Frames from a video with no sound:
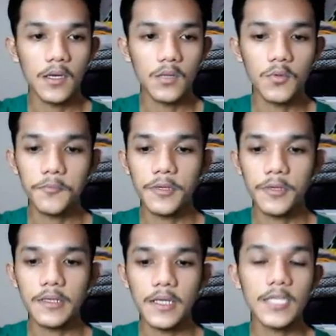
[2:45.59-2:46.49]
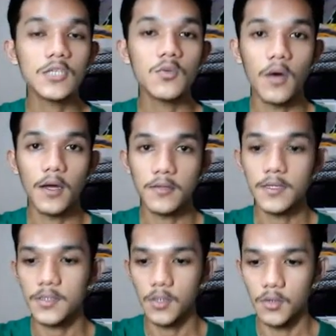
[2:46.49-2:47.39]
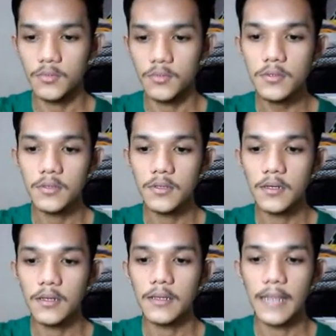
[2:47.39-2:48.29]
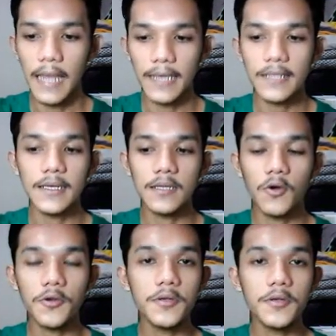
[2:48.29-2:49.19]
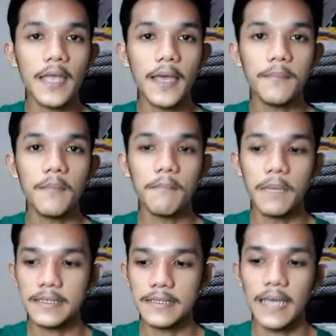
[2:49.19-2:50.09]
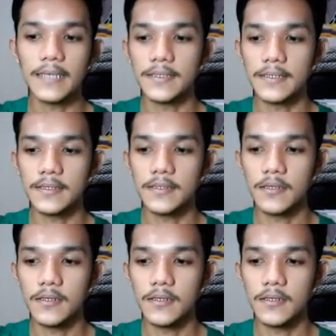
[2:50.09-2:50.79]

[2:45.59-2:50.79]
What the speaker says: it will print each one on its own line and order them by size.